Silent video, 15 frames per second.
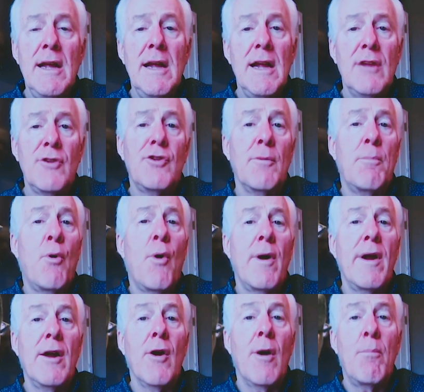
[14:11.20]
It's
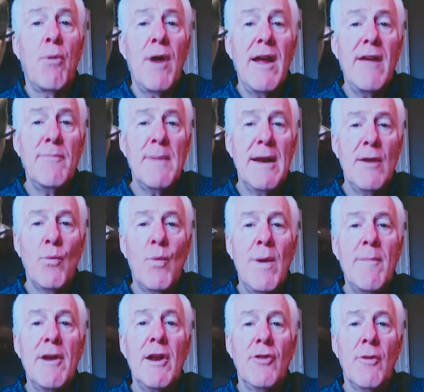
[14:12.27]
supporting our brave men and
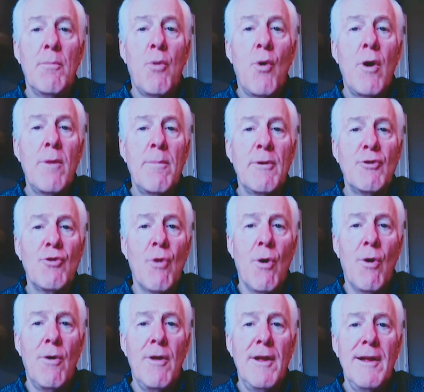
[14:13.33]
women in the Border
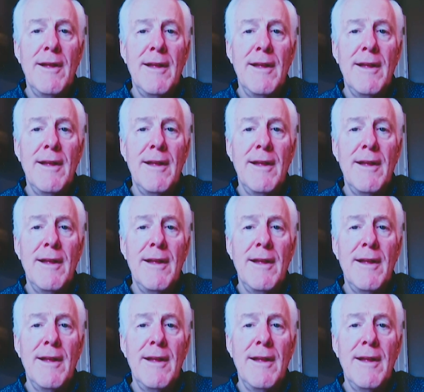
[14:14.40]
Patrol.